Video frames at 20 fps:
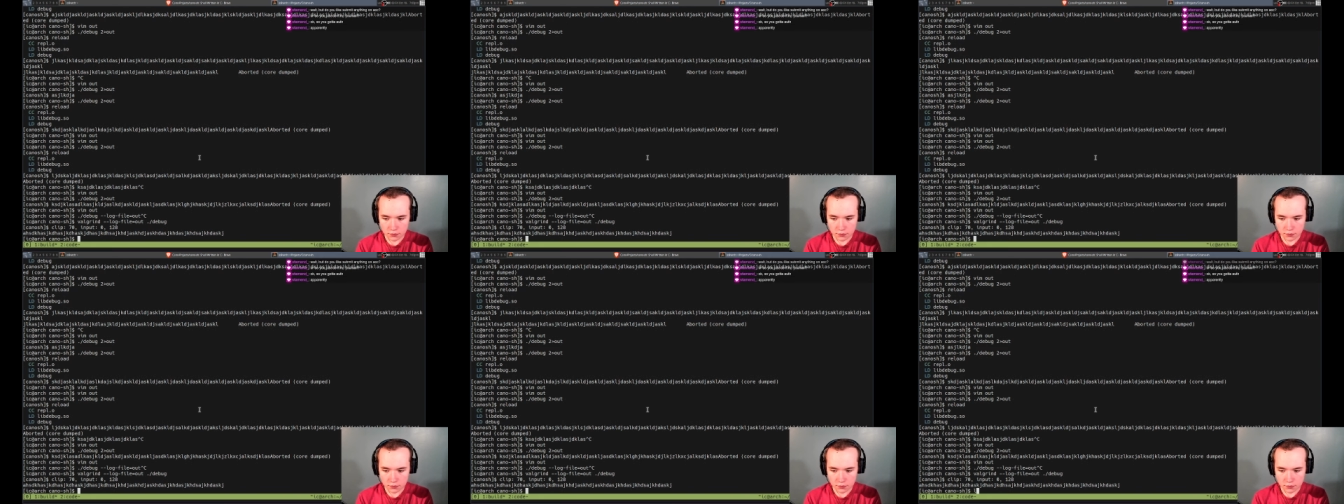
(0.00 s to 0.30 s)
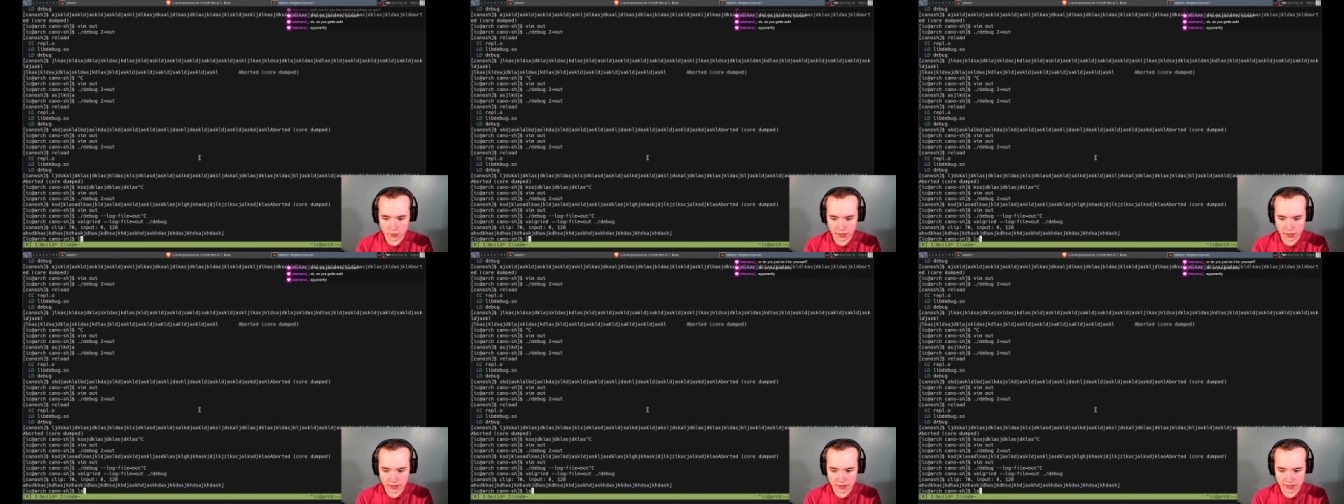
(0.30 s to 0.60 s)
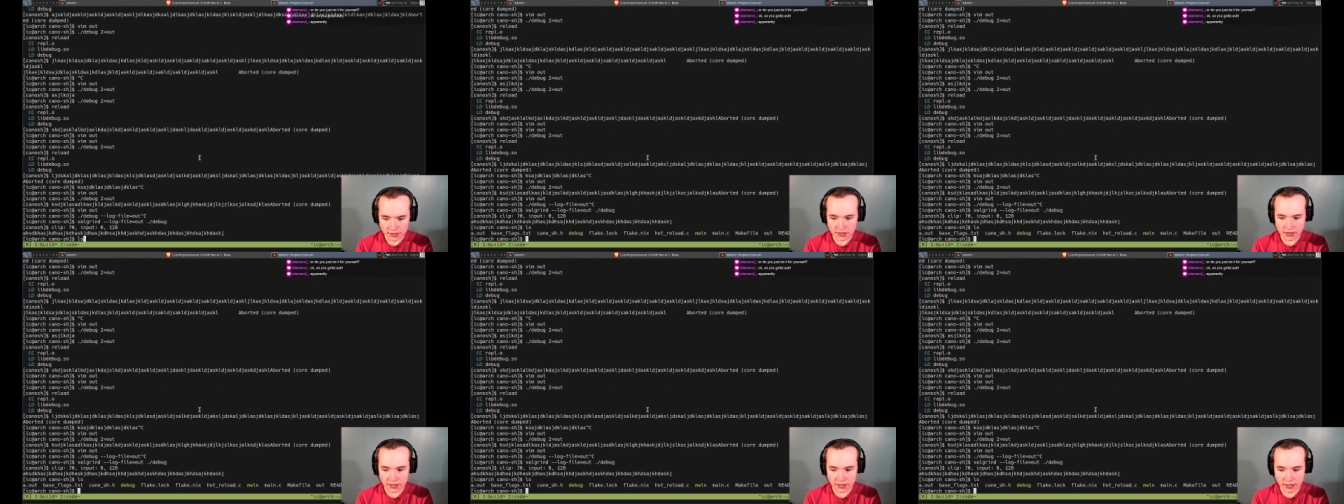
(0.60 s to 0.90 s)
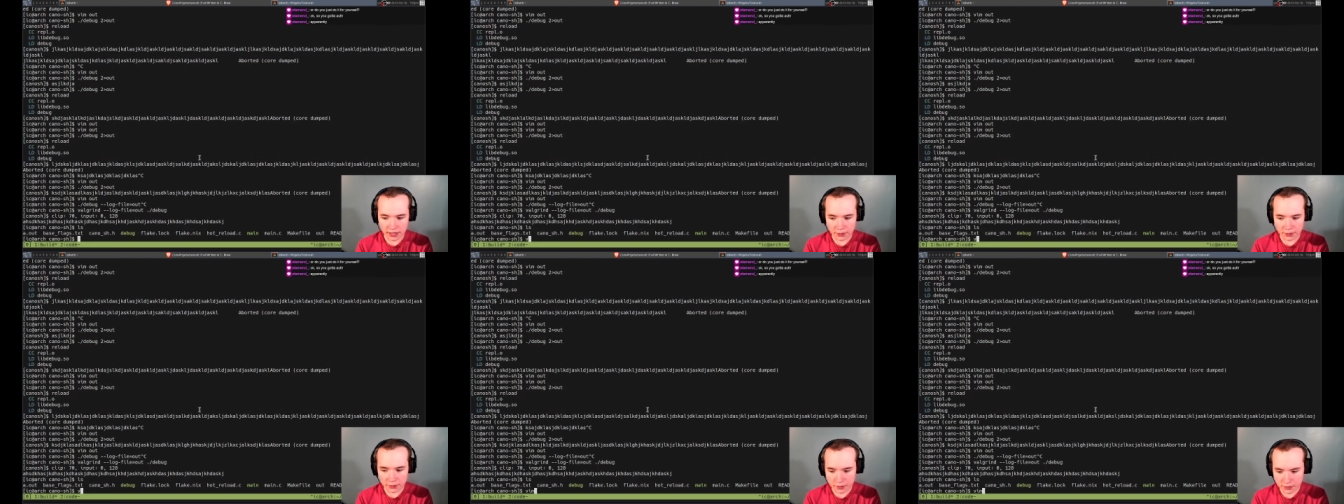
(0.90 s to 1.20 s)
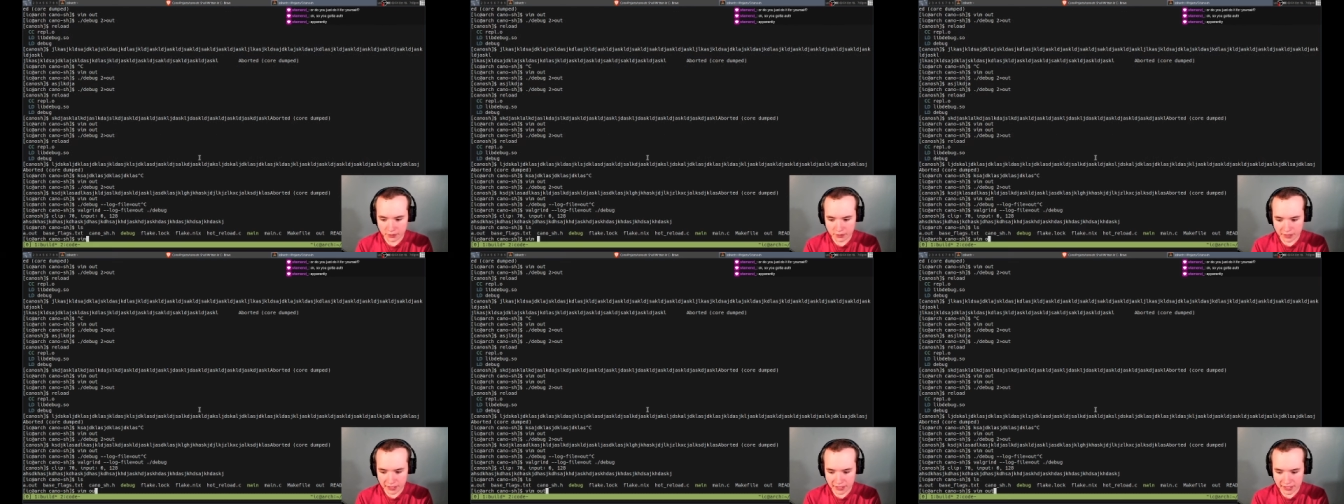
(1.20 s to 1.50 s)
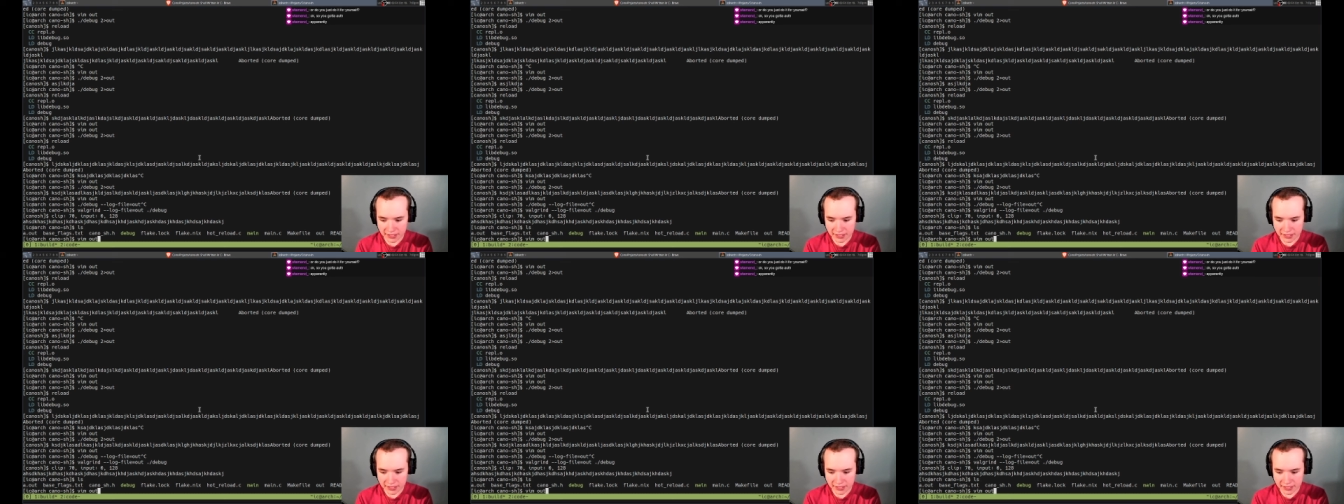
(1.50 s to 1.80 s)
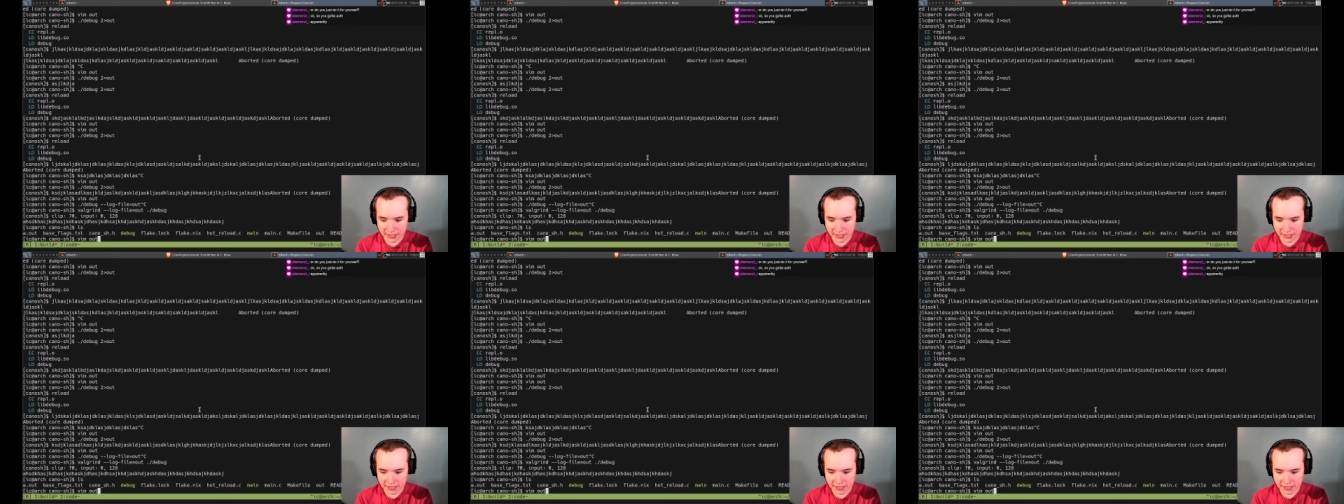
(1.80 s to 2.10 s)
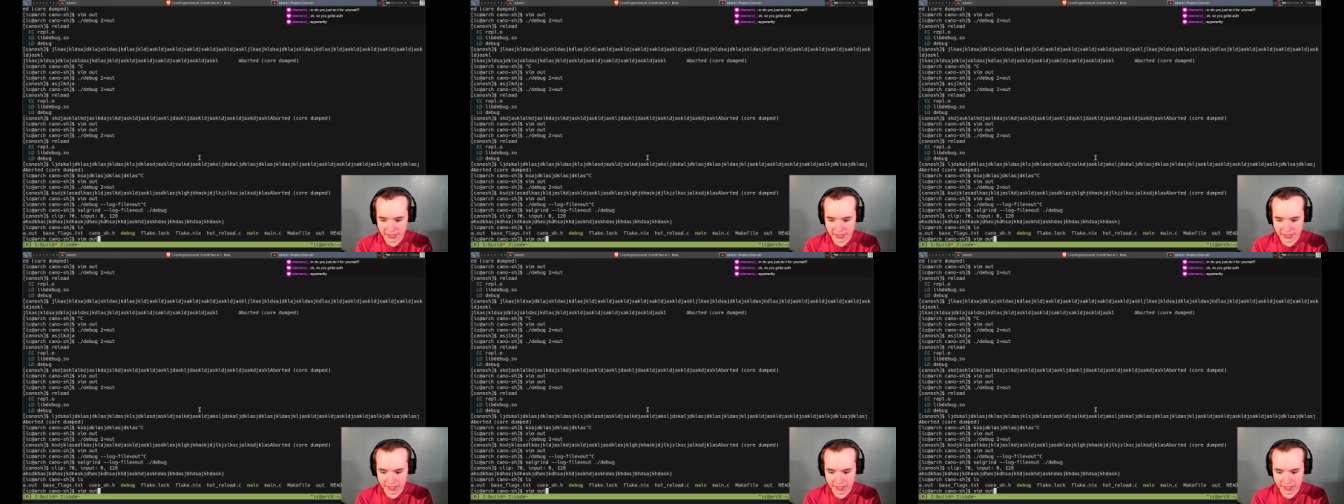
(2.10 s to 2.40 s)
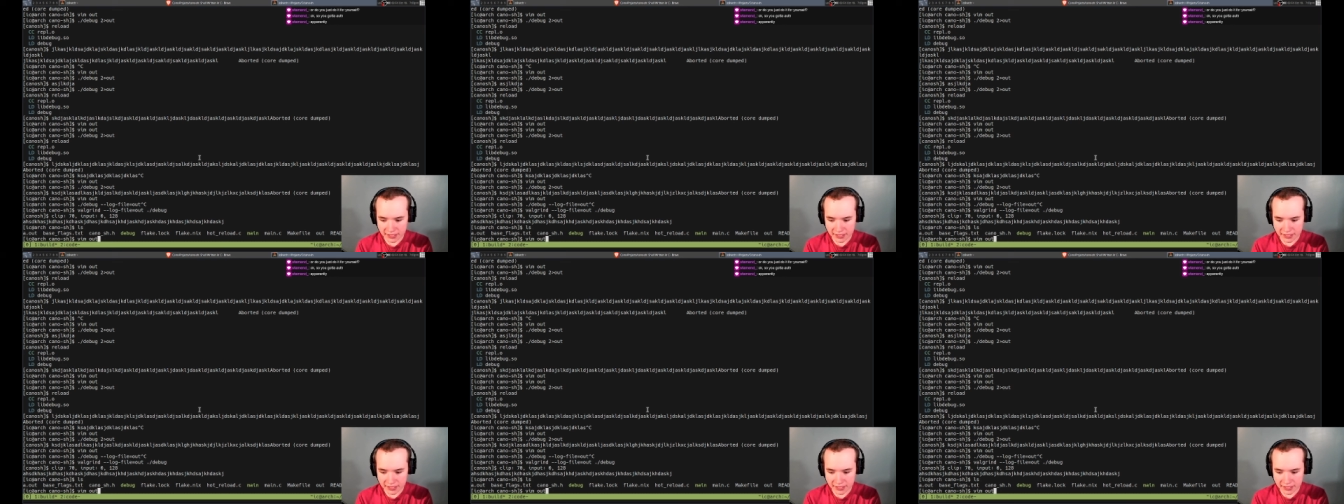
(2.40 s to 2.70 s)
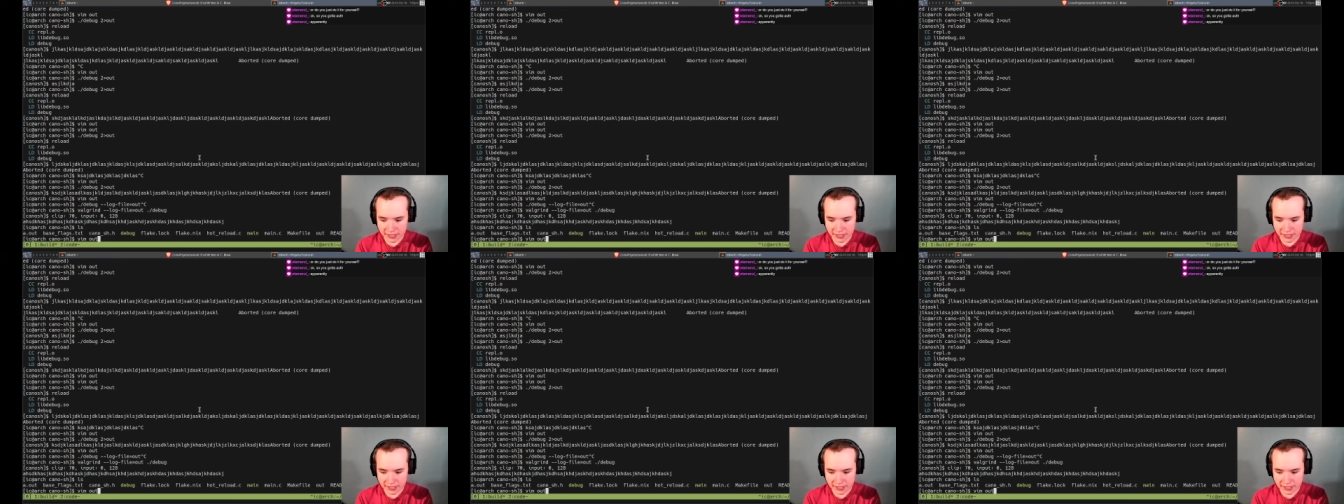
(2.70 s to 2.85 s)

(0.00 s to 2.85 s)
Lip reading: it's still outputted because I didn't reload it, but that's fine.